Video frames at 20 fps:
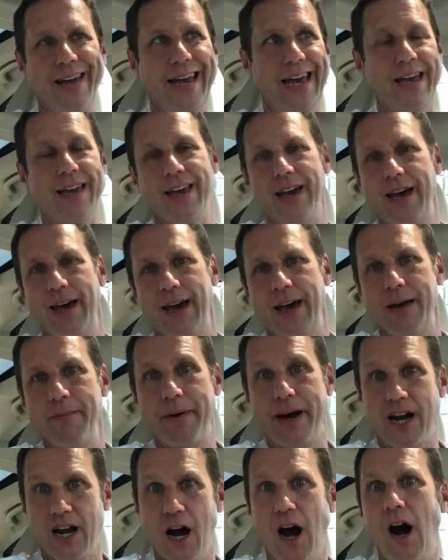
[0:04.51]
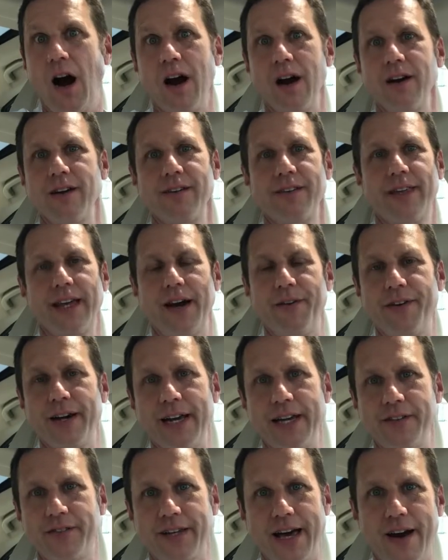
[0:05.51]
aka my car, the
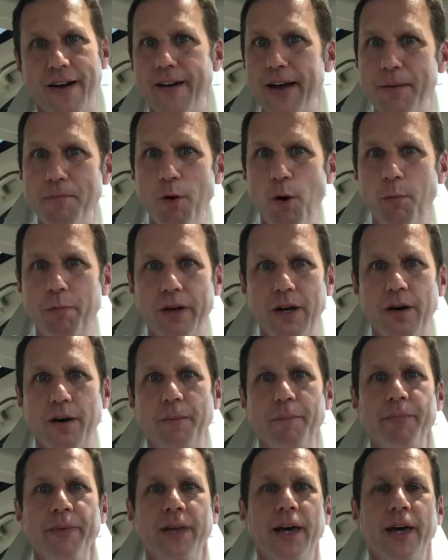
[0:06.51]
Everyday Saturday Mobile.